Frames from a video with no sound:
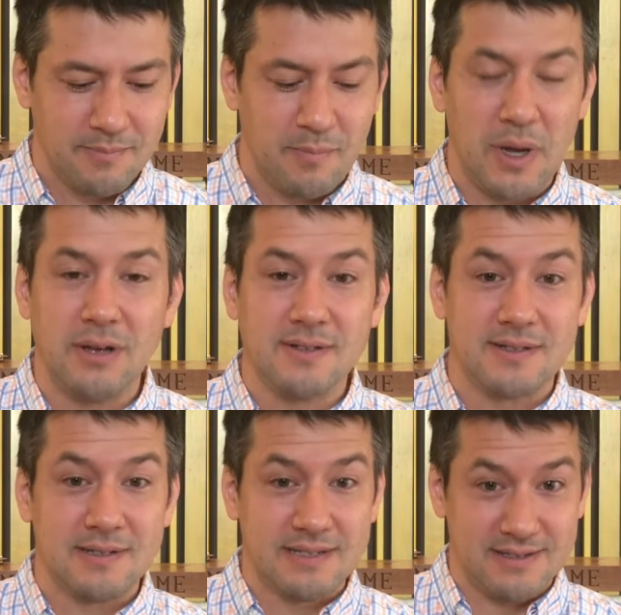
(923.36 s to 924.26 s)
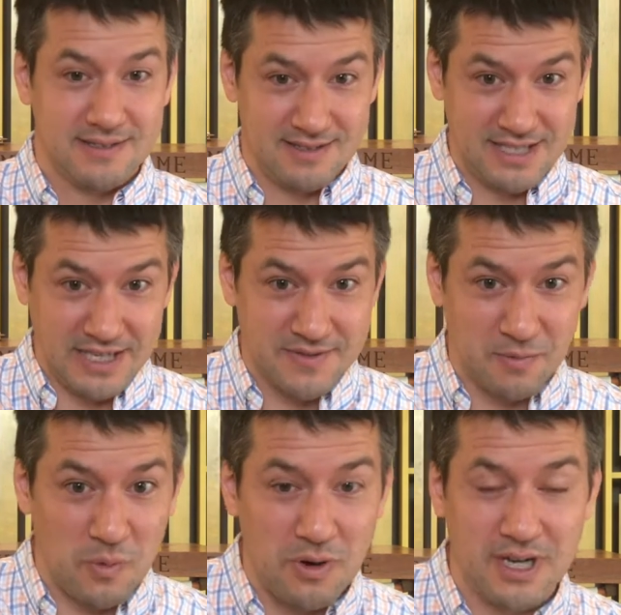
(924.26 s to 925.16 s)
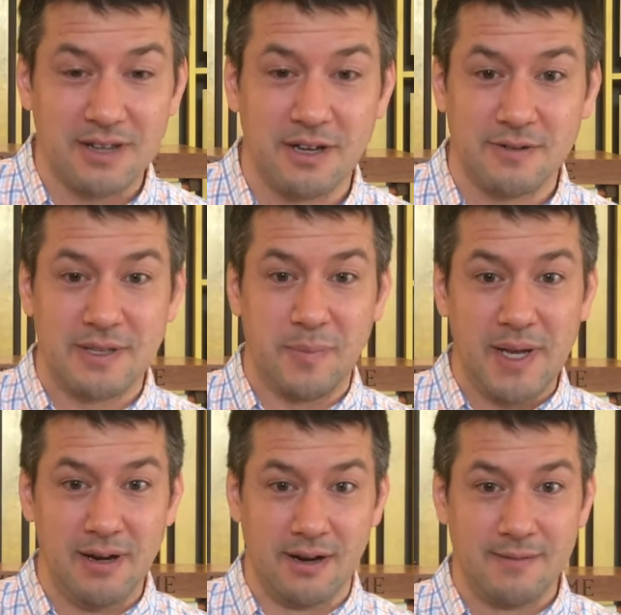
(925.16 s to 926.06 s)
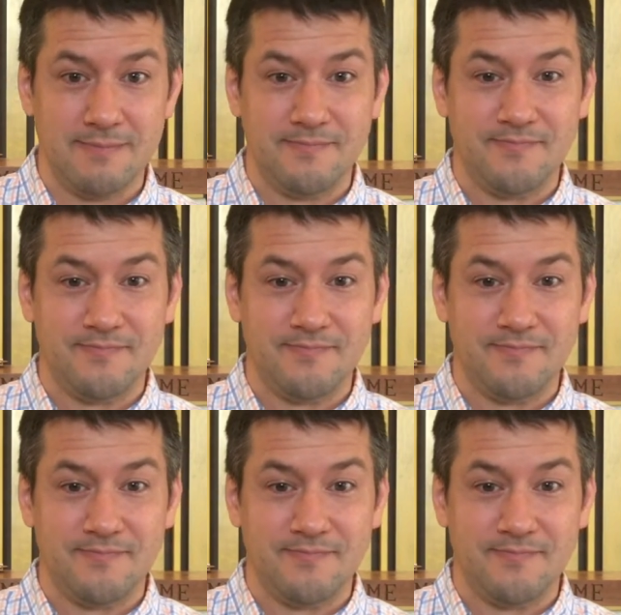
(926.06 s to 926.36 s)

Paul gives a warning, though, to Peter.